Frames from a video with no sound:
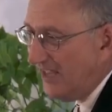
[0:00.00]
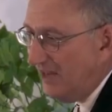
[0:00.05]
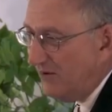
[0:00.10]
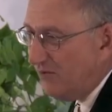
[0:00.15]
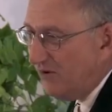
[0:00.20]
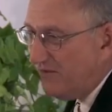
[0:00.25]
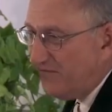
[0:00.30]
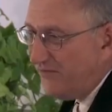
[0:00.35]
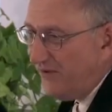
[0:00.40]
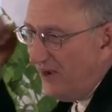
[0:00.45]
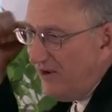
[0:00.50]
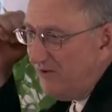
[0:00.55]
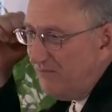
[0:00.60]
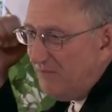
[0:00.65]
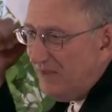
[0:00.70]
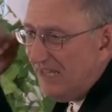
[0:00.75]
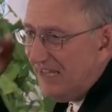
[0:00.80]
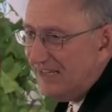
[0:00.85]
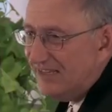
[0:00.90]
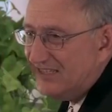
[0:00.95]
he would phone
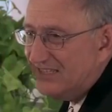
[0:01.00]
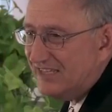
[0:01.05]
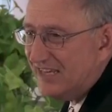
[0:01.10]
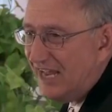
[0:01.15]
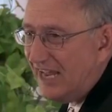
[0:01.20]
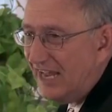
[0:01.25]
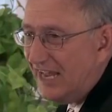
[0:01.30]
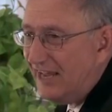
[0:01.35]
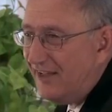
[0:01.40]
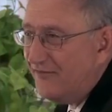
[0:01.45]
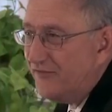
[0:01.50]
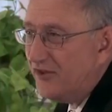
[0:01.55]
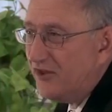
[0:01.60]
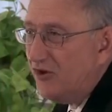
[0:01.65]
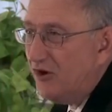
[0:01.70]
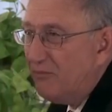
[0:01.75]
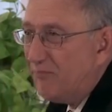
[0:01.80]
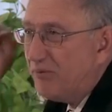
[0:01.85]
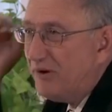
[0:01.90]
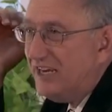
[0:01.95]
me and say,
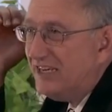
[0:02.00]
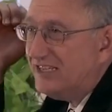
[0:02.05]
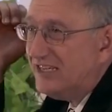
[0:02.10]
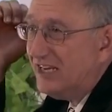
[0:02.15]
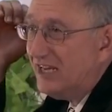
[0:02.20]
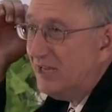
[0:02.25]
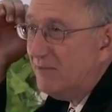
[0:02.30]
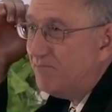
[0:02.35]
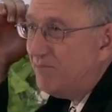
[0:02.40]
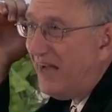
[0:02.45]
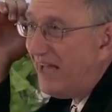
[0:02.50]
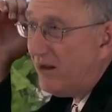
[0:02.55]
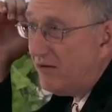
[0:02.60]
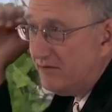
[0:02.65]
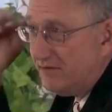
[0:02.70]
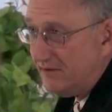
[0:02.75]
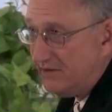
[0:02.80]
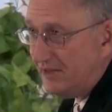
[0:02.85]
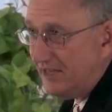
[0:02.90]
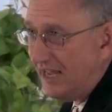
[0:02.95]
you're preaching in
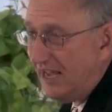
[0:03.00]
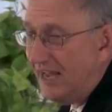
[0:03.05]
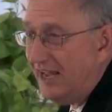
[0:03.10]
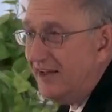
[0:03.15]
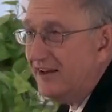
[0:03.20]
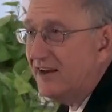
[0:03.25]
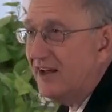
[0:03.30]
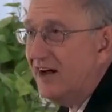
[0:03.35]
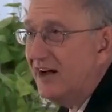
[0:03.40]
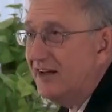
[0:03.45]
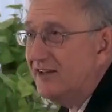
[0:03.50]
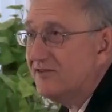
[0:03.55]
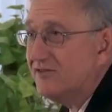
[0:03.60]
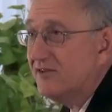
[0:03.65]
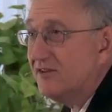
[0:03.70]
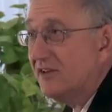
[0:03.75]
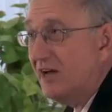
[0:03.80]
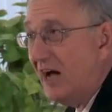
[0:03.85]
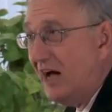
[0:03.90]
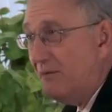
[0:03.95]
Paro today, and
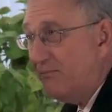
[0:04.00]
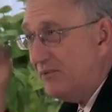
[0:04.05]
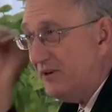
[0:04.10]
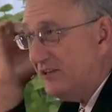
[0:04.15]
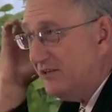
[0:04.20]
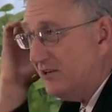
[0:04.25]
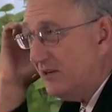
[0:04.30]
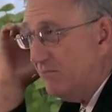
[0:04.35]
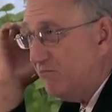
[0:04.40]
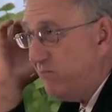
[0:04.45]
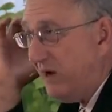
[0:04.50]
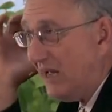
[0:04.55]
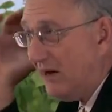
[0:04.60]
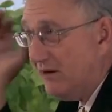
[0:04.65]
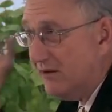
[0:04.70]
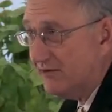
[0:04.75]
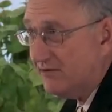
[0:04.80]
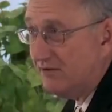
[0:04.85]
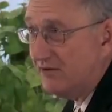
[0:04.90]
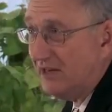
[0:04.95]
I'm preaching in
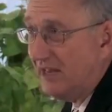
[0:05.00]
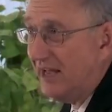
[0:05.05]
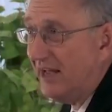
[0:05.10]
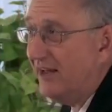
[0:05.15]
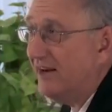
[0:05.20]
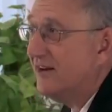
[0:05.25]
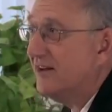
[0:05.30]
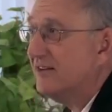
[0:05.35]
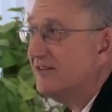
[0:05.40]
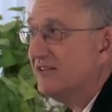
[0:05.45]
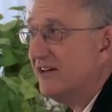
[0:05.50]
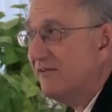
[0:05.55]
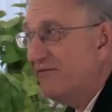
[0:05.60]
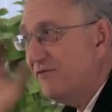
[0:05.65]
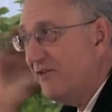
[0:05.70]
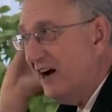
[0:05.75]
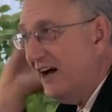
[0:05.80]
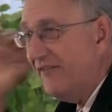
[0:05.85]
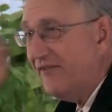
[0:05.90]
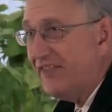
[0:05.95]
Paro today, and I'd say,
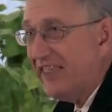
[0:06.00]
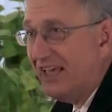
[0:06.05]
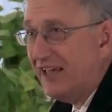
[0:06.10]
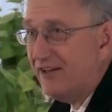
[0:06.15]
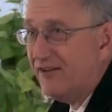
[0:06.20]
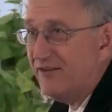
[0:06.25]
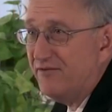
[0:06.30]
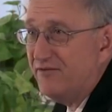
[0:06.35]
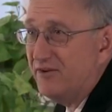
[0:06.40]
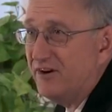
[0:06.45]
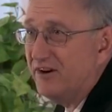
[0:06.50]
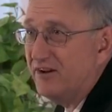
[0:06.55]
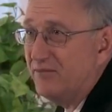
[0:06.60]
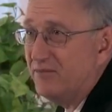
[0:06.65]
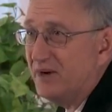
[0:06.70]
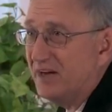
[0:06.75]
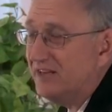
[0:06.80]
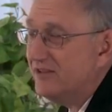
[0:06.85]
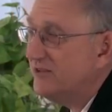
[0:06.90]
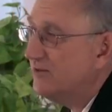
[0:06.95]
fine, thank you very
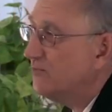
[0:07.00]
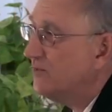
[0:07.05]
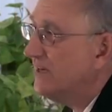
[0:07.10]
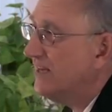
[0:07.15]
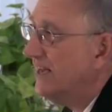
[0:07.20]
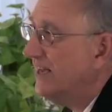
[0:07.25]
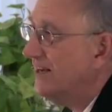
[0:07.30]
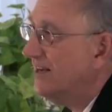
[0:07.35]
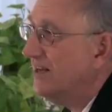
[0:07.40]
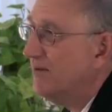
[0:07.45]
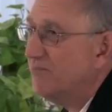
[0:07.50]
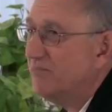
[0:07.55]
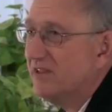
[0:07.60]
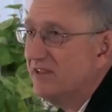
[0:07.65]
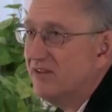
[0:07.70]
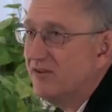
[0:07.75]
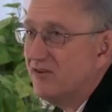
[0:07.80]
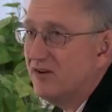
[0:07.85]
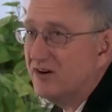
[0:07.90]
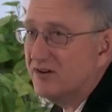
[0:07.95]
much, and we'd end up
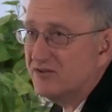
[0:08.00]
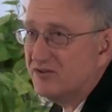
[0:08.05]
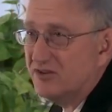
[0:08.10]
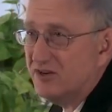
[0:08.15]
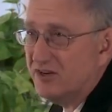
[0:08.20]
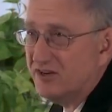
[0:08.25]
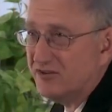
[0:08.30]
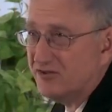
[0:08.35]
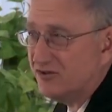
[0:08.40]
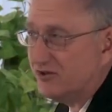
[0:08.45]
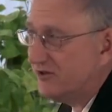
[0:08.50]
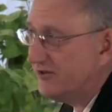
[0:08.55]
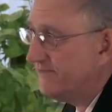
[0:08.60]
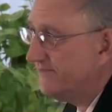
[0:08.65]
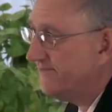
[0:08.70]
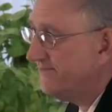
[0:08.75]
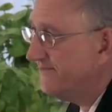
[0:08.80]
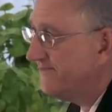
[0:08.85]
in the wrong church.